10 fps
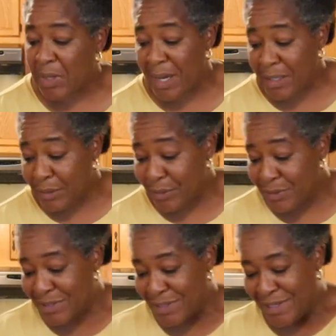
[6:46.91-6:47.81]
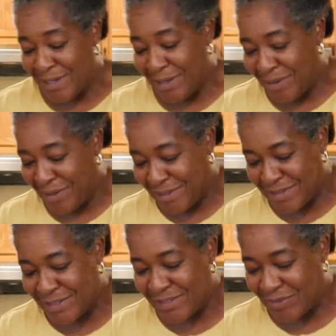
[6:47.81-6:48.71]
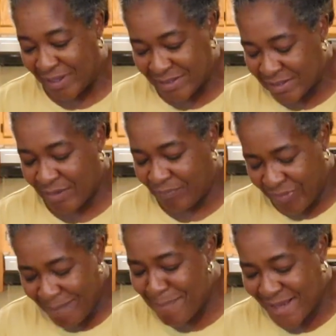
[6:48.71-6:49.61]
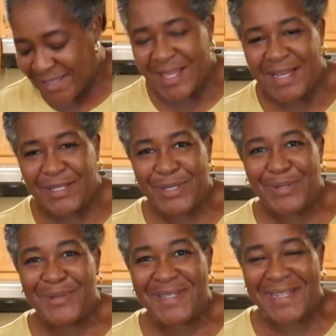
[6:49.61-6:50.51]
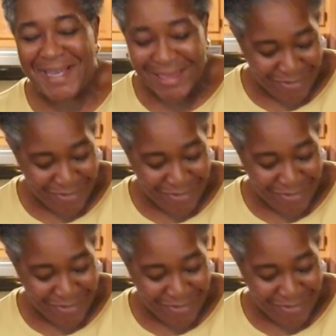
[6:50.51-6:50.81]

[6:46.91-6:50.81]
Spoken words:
colors. It's the best thing to do is to eat the